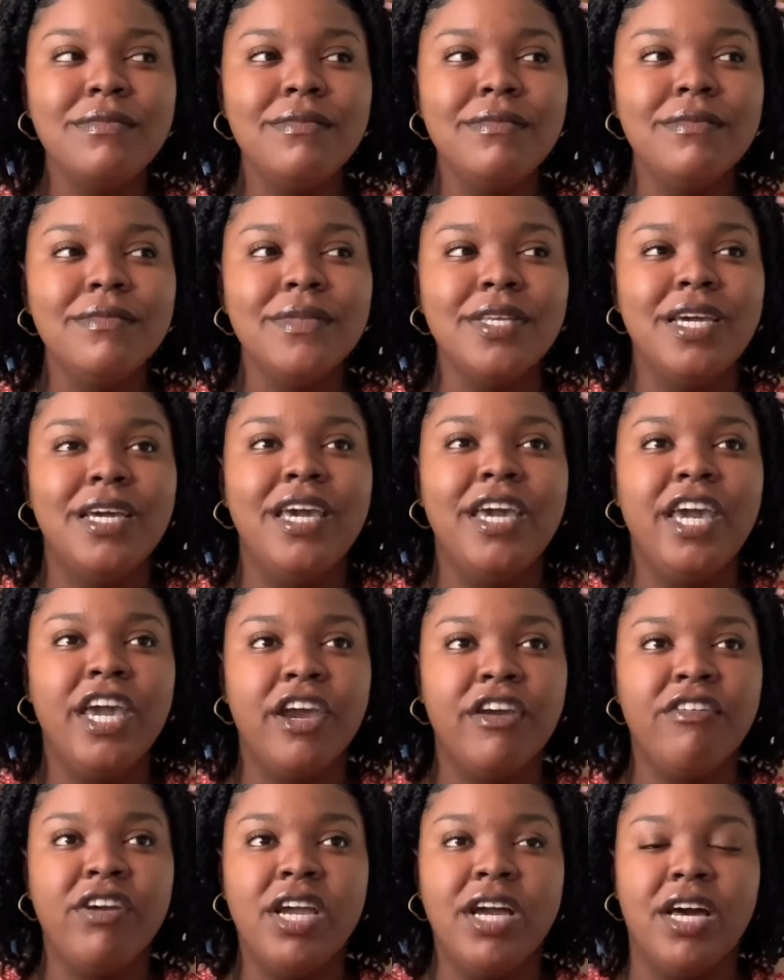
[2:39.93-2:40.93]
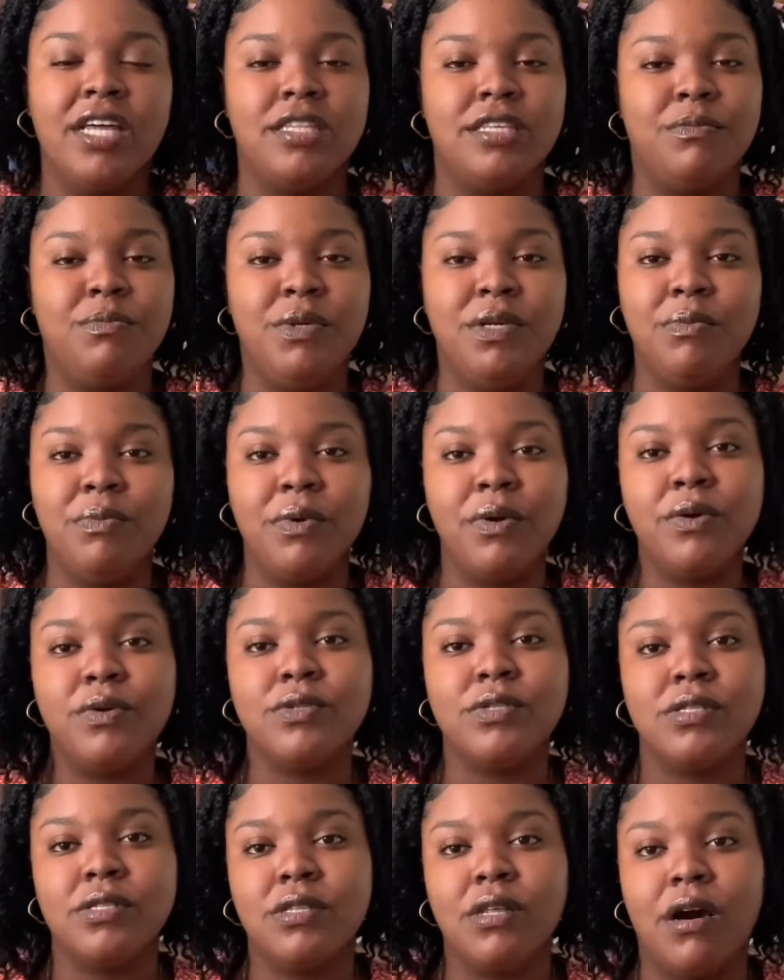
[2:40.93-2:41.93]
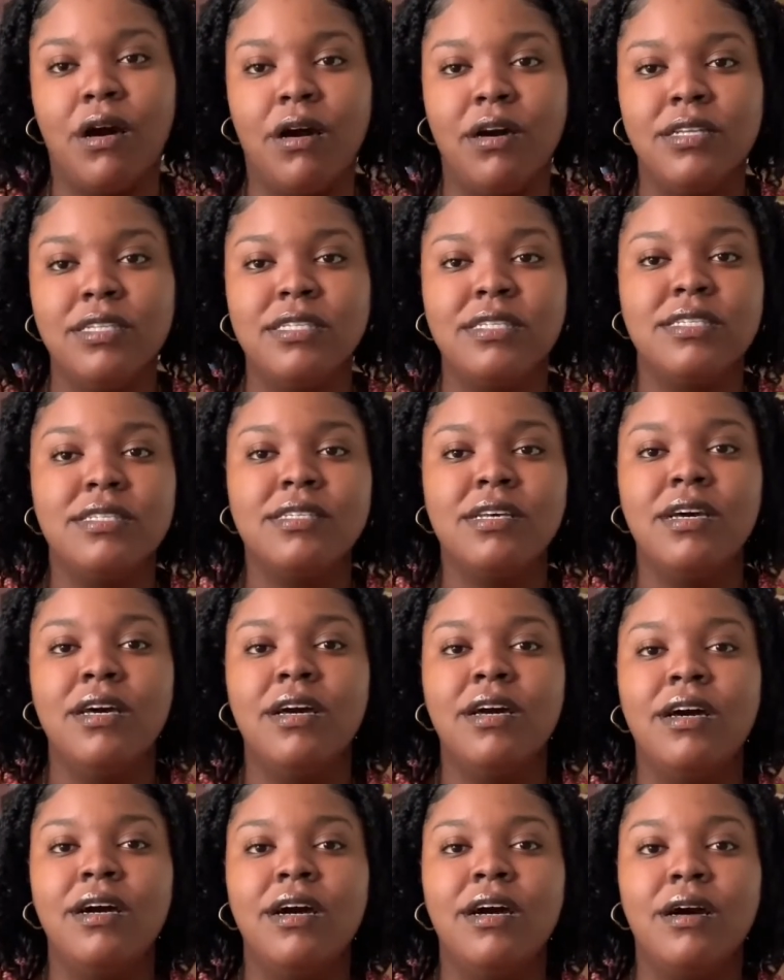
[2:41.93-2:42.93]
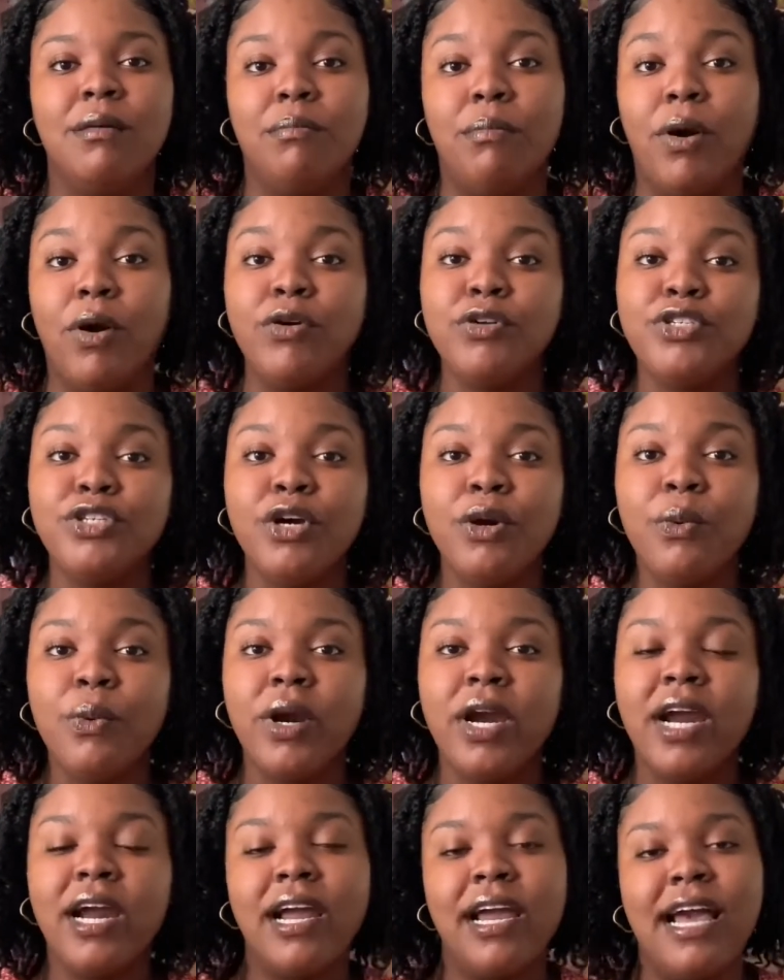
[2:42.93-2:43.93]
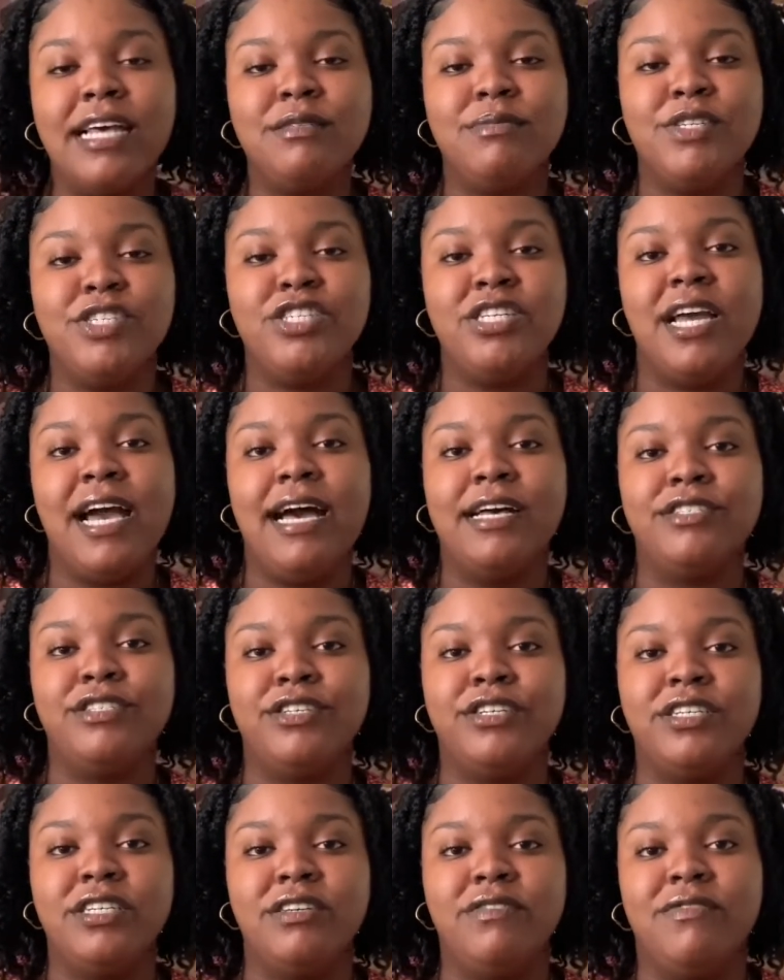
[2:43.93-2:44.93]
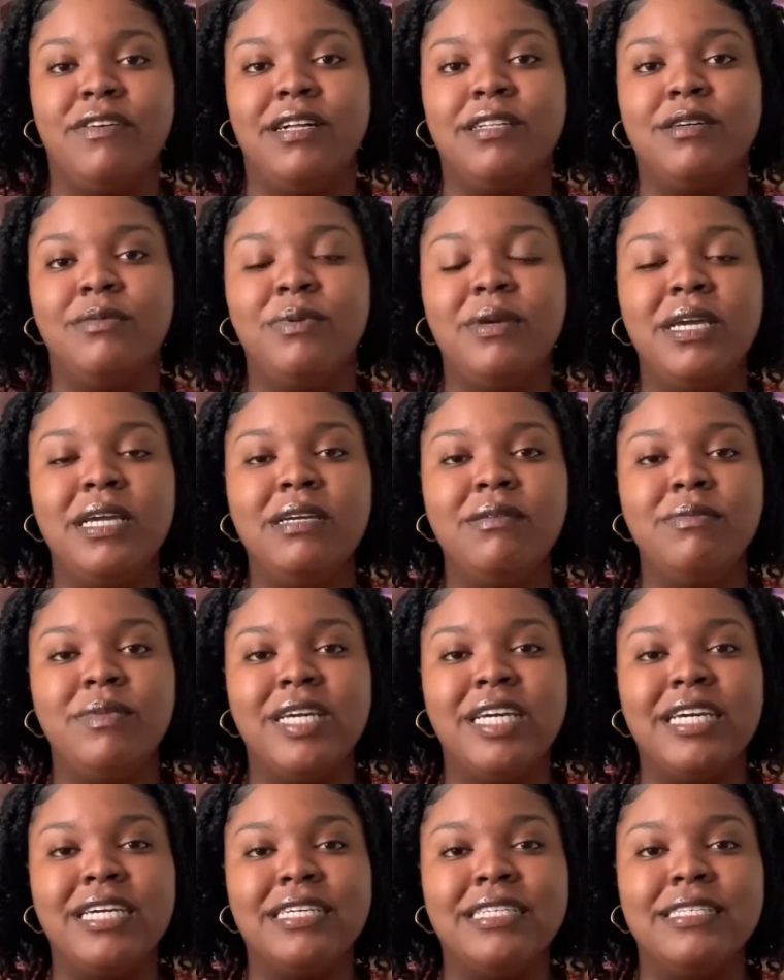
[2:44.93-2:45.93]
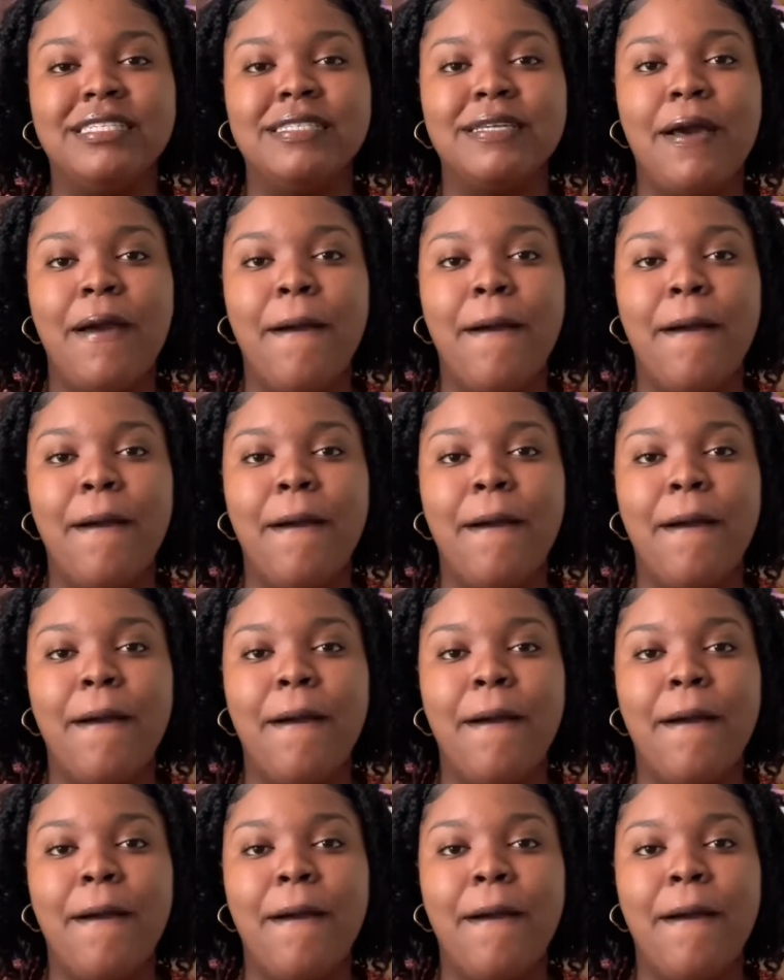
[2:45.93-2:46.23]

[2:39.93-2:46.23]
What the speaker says: hearing other people's thoughts about your work, especially as you're developing, because